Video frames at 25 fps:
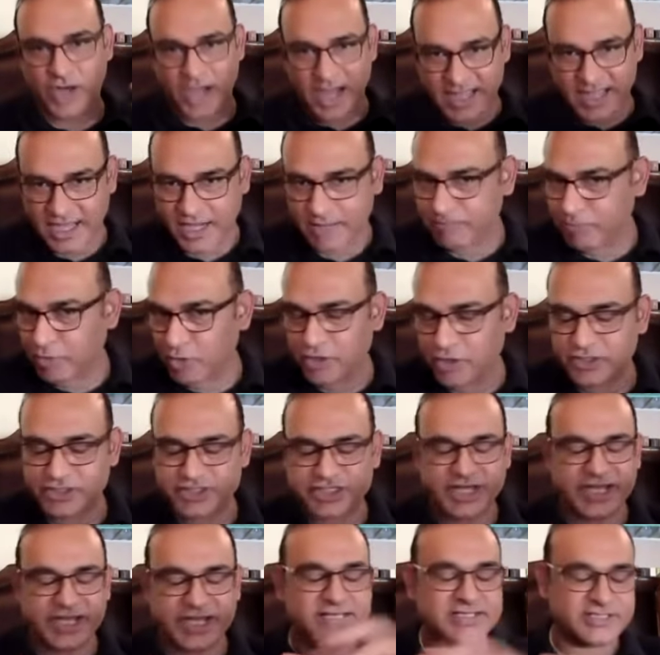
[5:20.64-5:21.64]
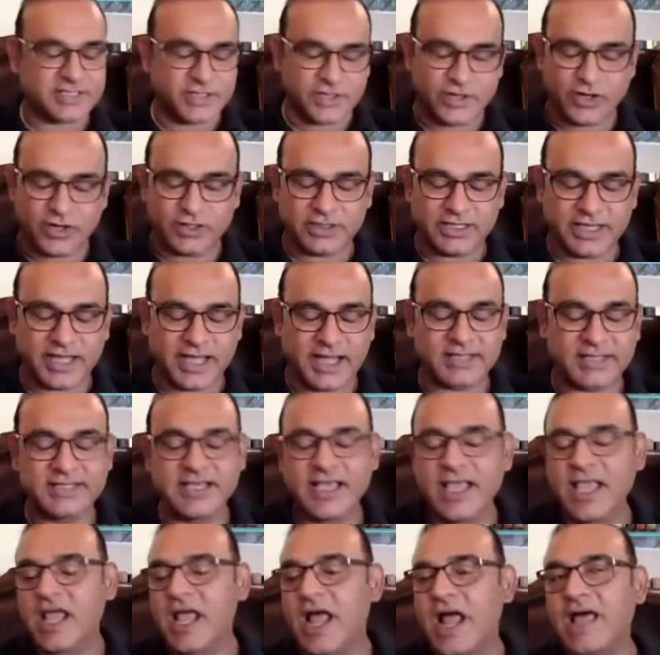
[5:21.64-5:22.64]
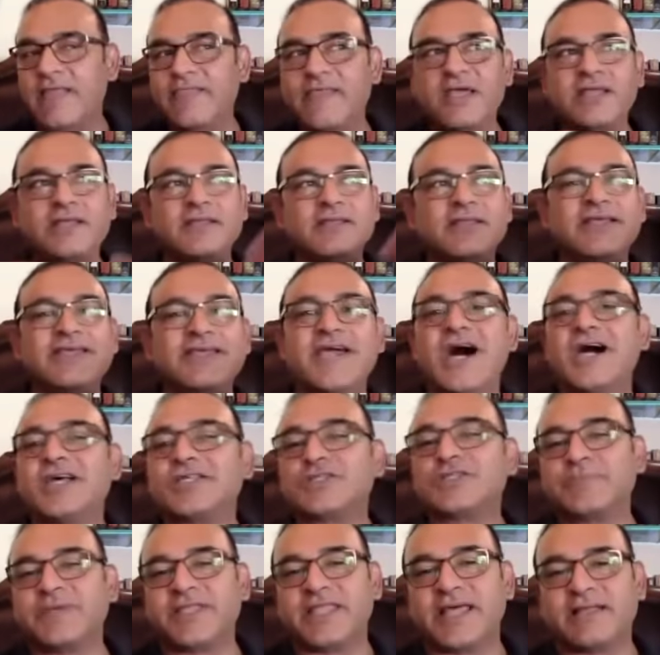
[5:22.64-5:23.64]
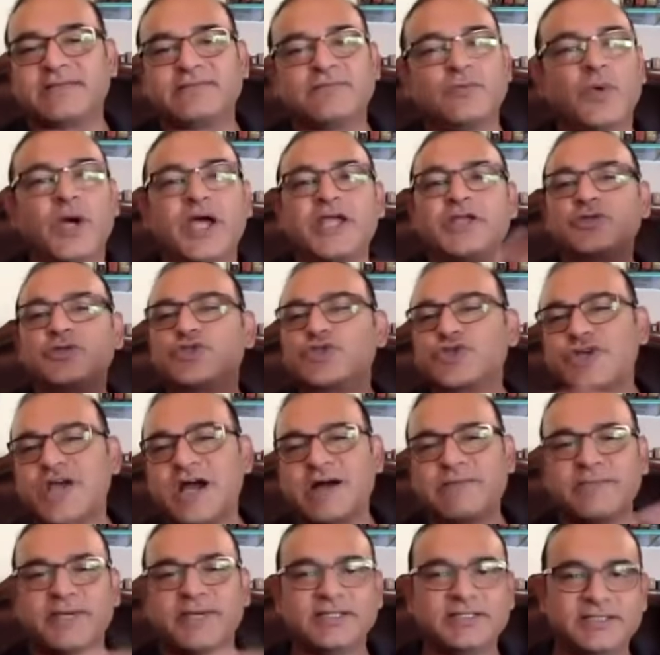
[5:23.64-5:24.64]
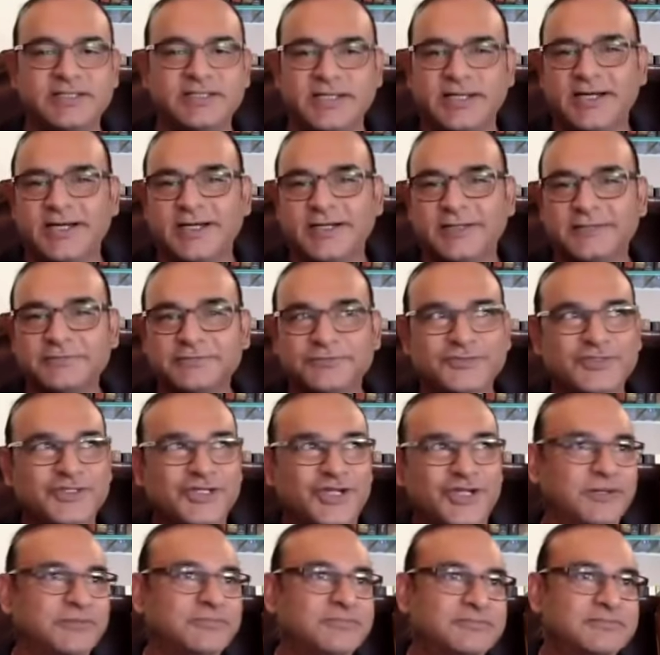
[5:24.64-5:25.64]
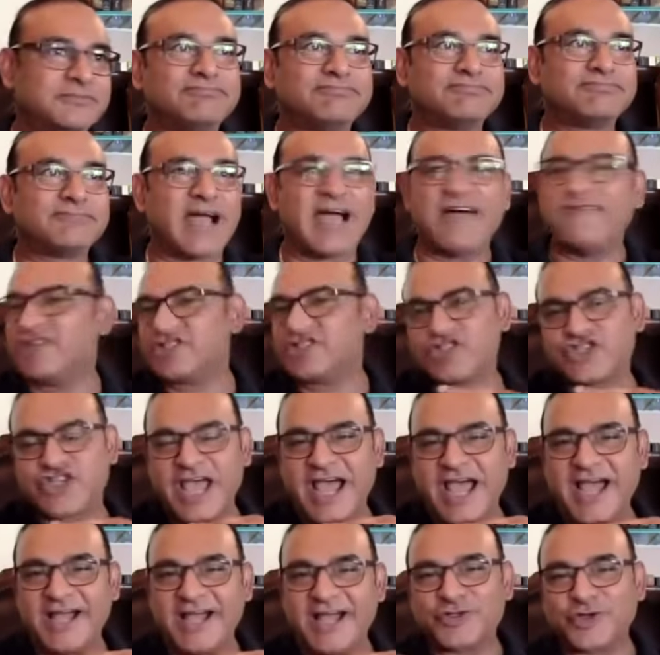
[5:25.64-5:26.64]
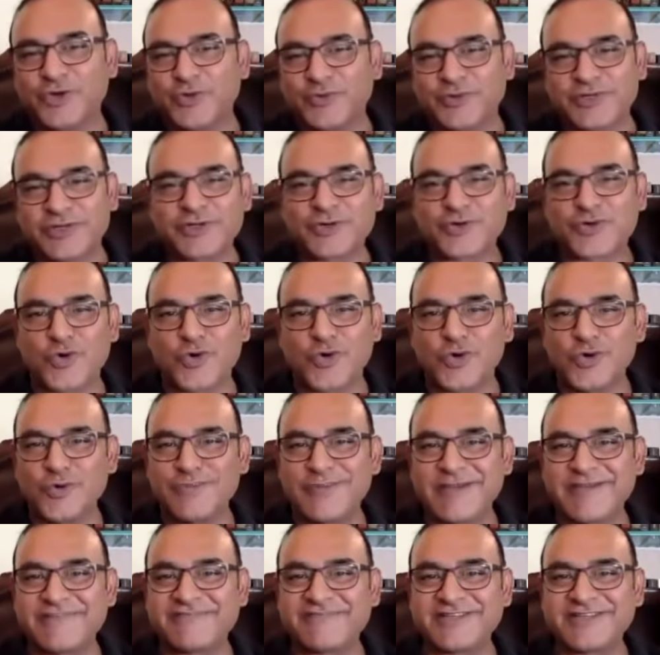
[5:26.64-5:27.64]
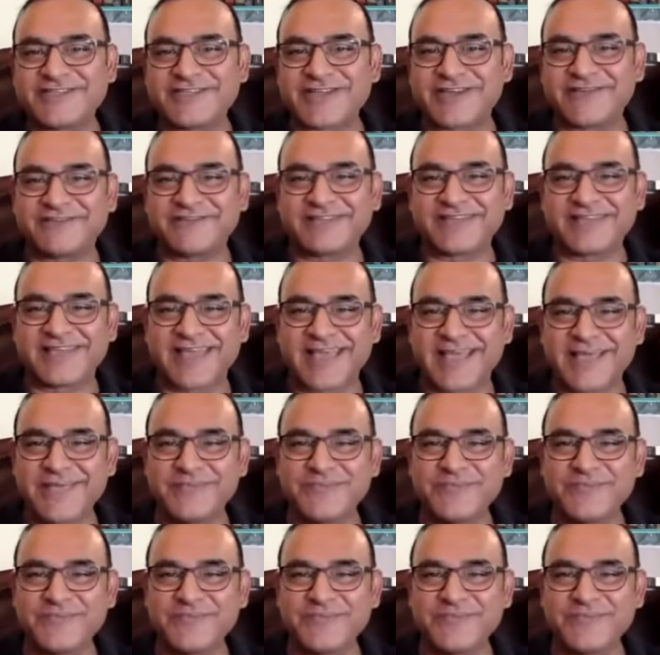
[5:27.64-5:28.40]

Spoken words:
apologize and all that." And then he asked me that, "Why don't you come and have a chat over a cold beverage after the game?"